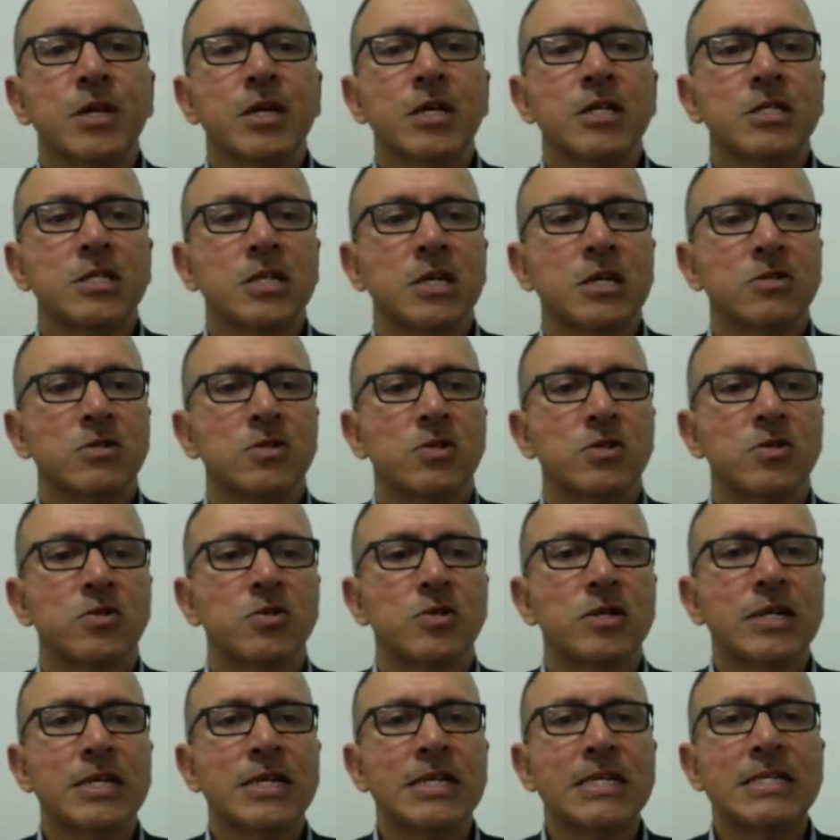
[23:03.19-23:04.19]
South
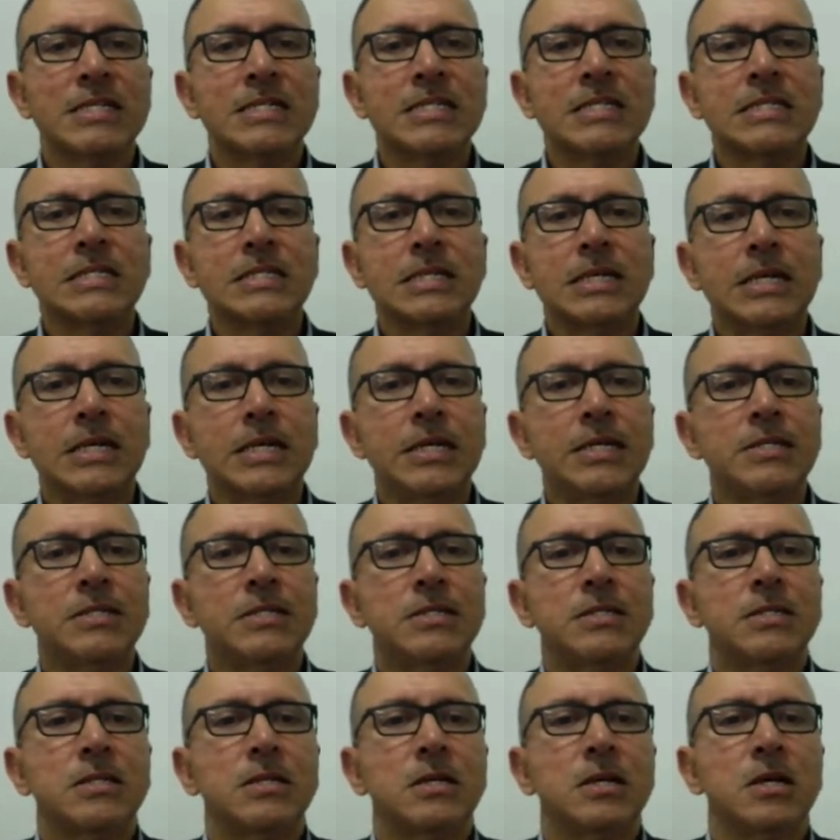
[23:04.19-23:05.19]
Australia
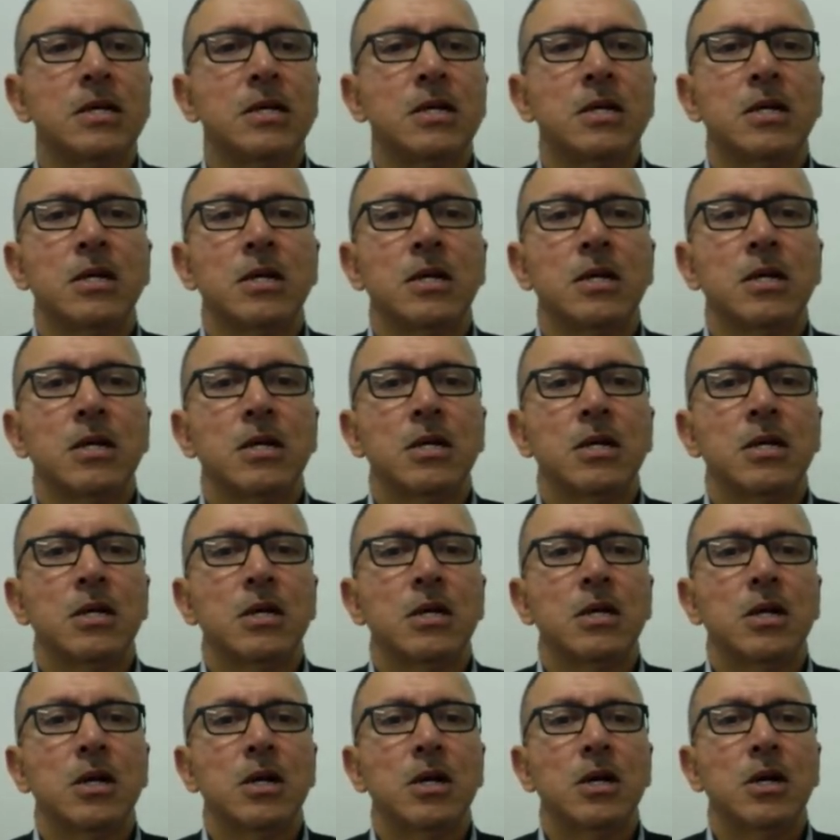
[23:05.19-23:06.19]
says
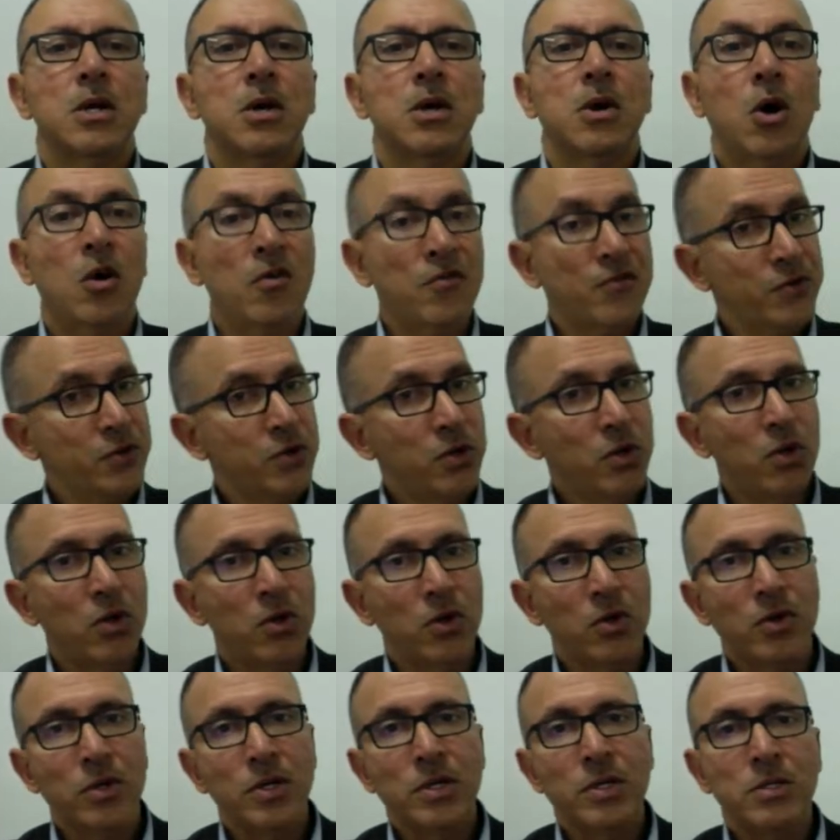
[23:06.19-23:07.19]

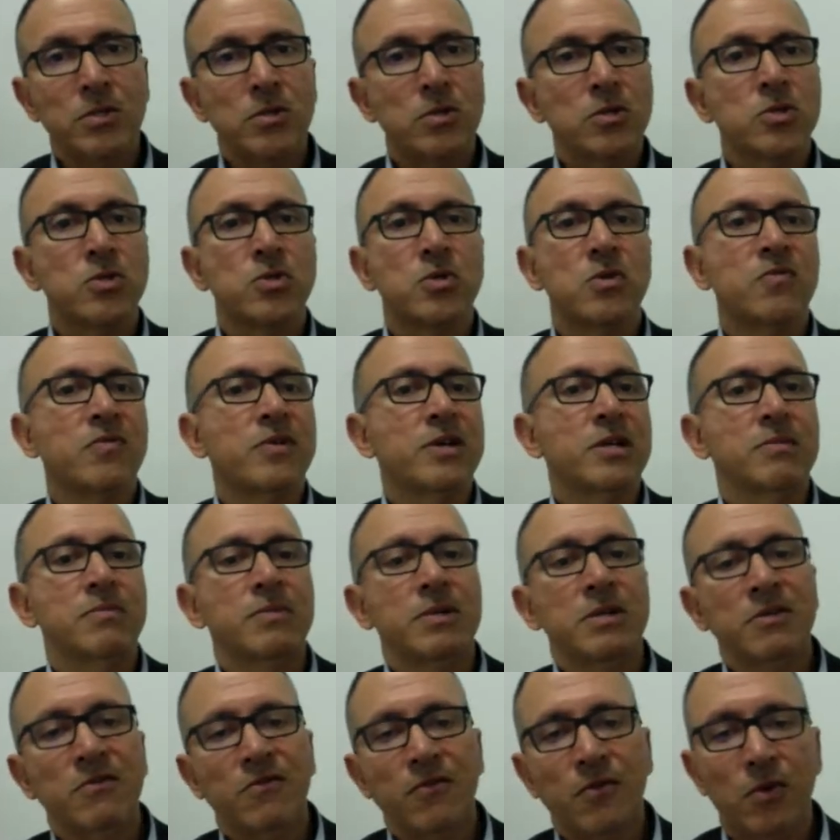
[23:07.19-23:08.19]
offshore is also
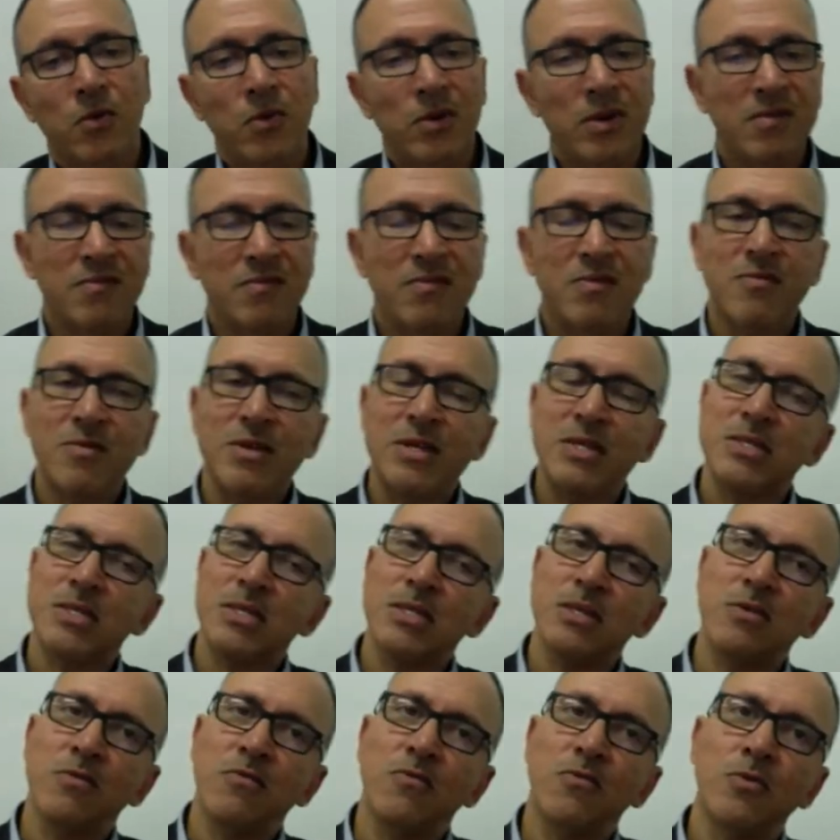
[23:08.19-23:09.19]
available if for whatever reason
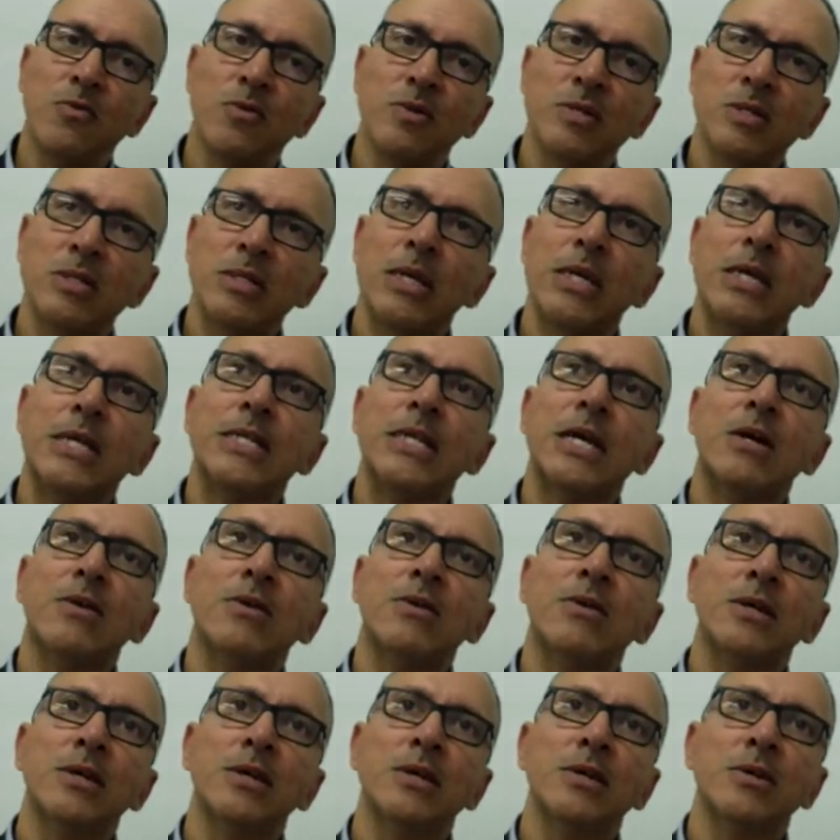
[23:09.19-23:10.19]
you are staying down
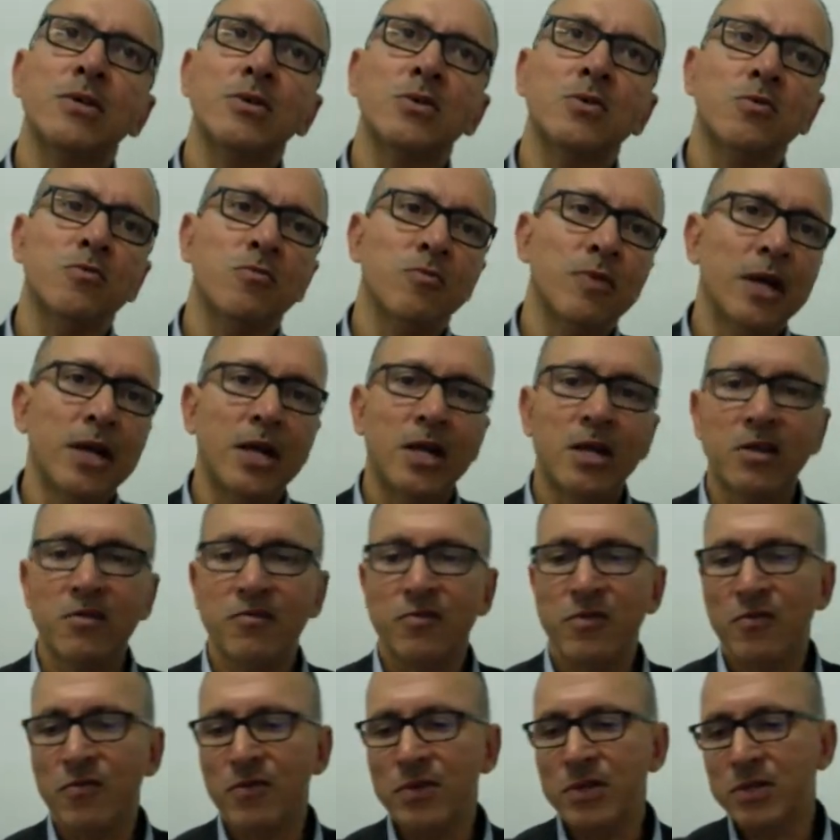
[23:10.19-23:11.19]
here, you ran out of
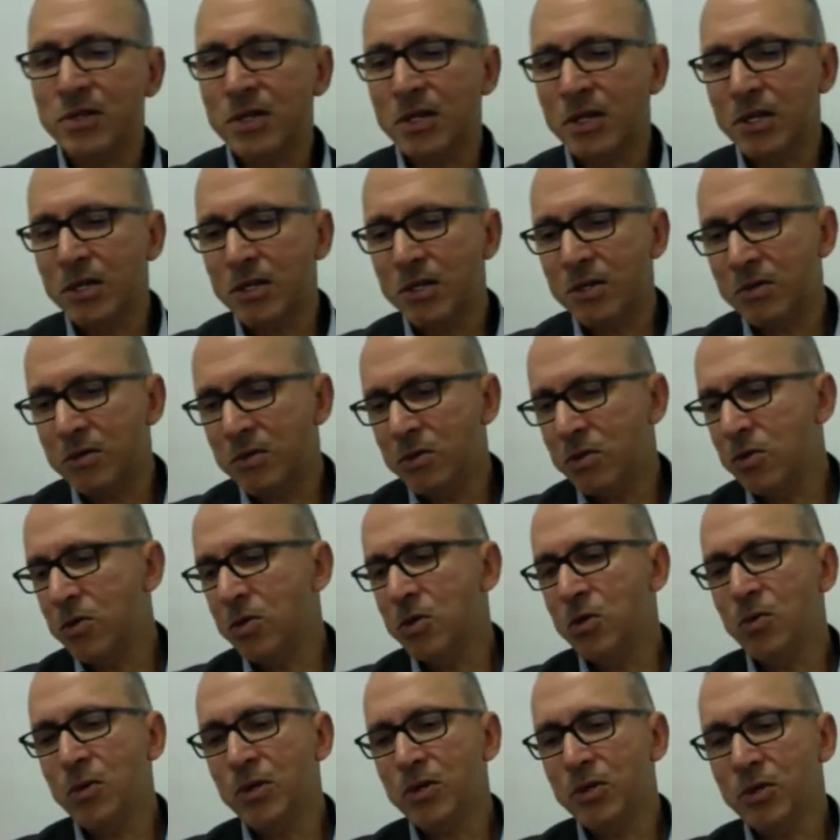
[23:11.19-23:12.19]
your visa, you don't
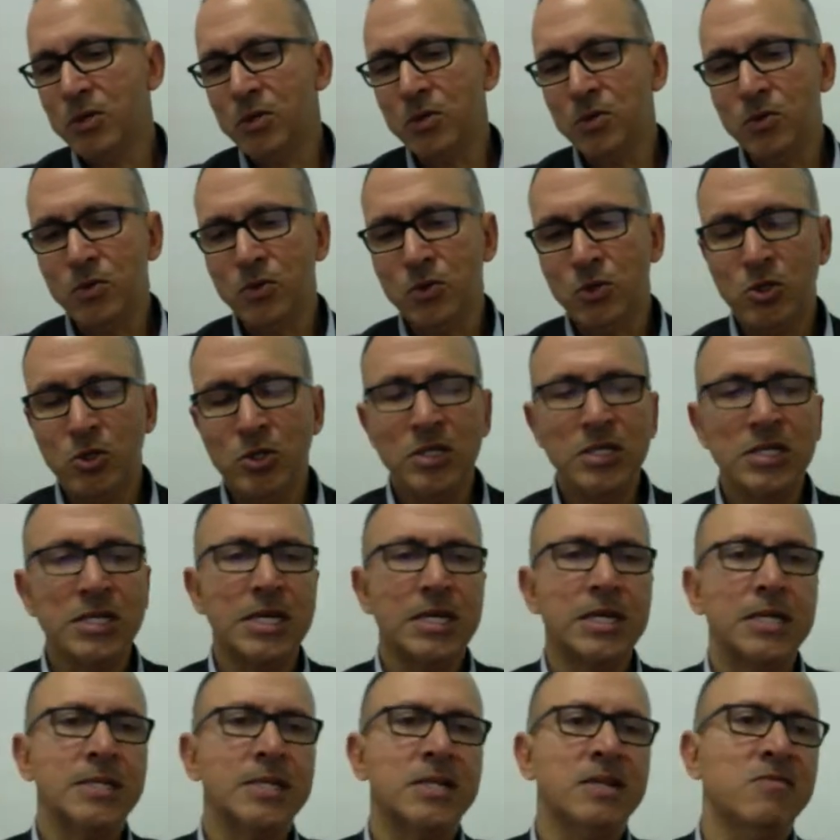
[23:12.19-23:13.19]
know what to do, you didn't
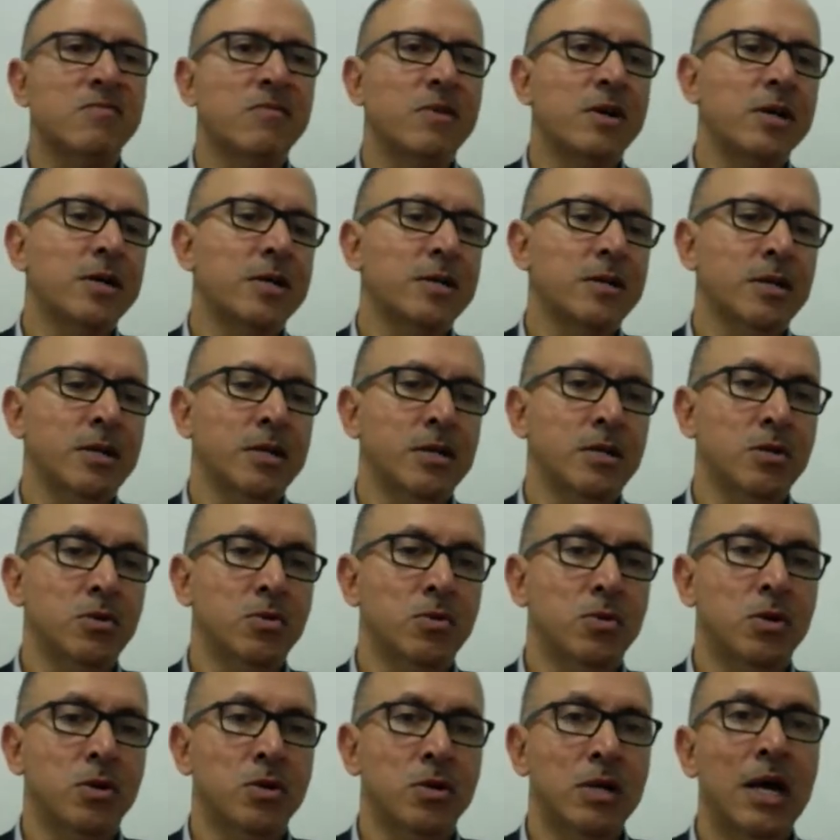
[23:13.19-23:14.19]
get an invite, and
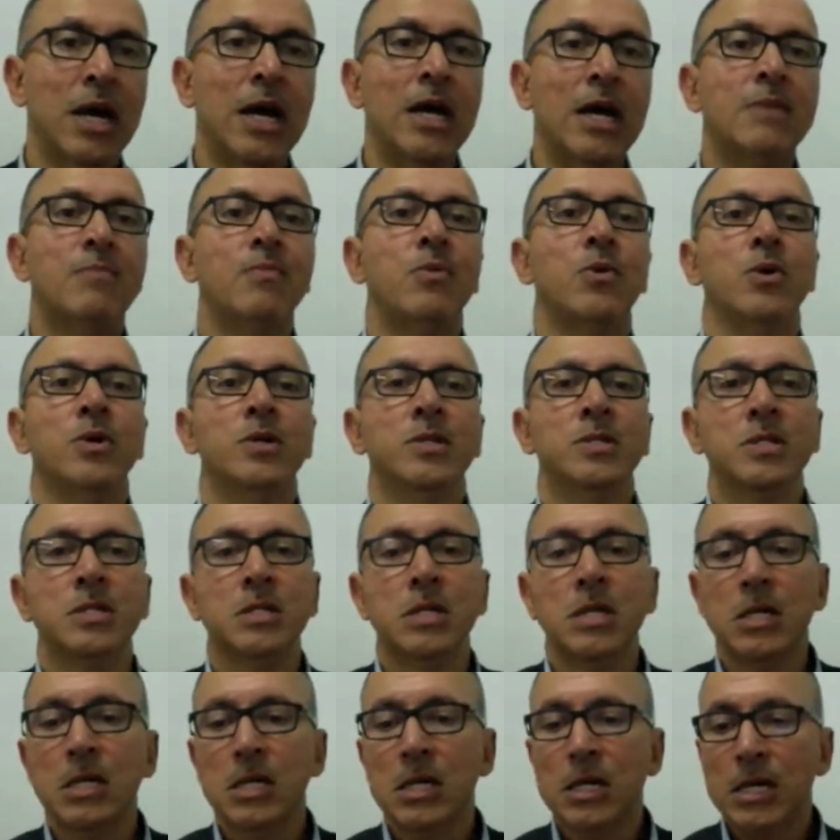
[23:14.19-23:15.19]
you are on high
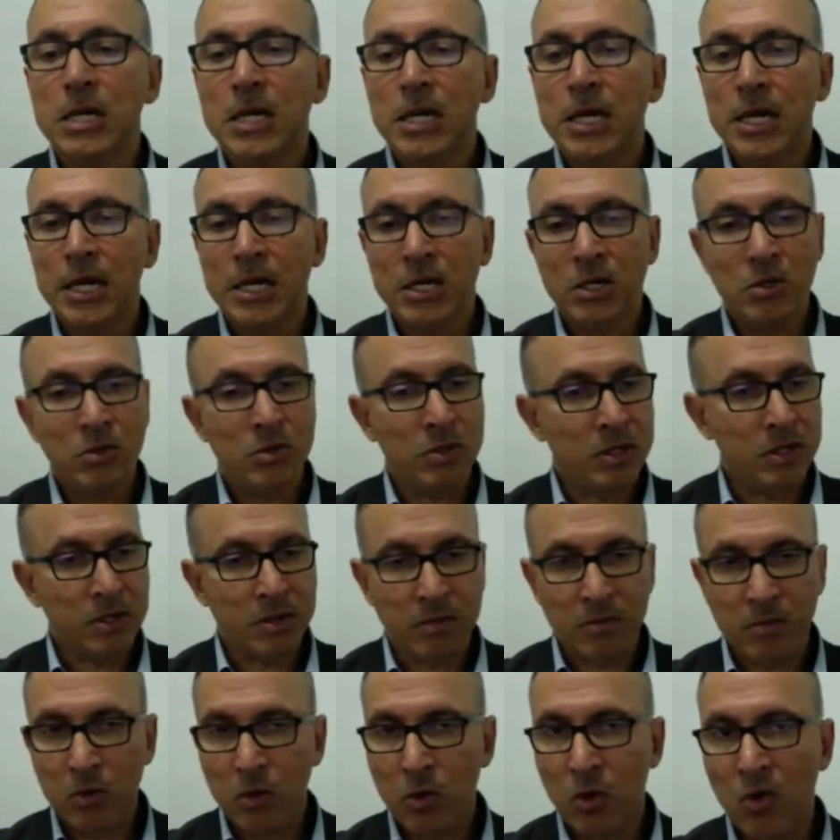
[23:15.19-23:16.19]
points, and you
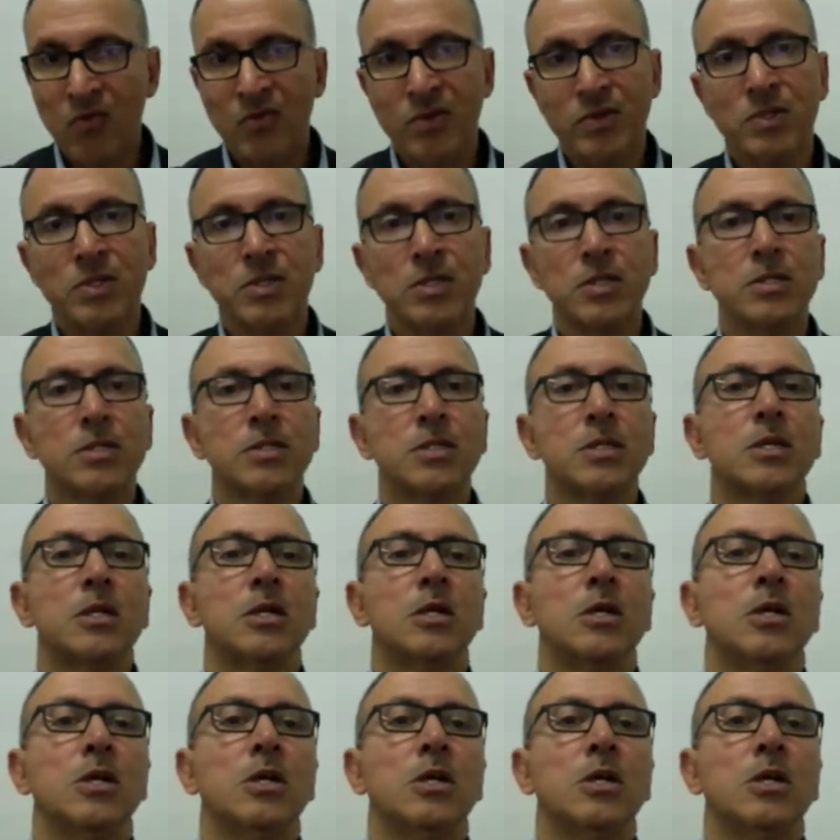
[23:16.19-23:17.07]
are overseas.